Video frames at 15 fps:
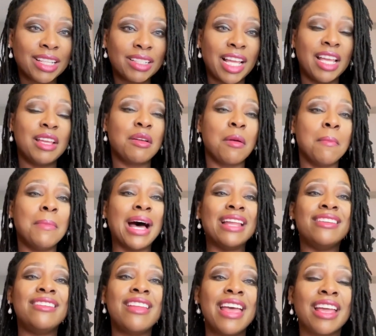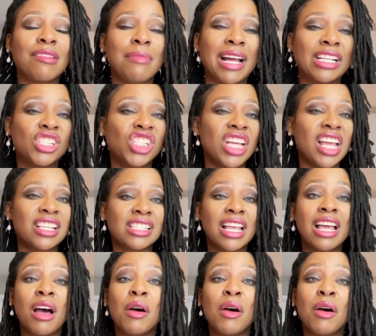like my neck, my chest,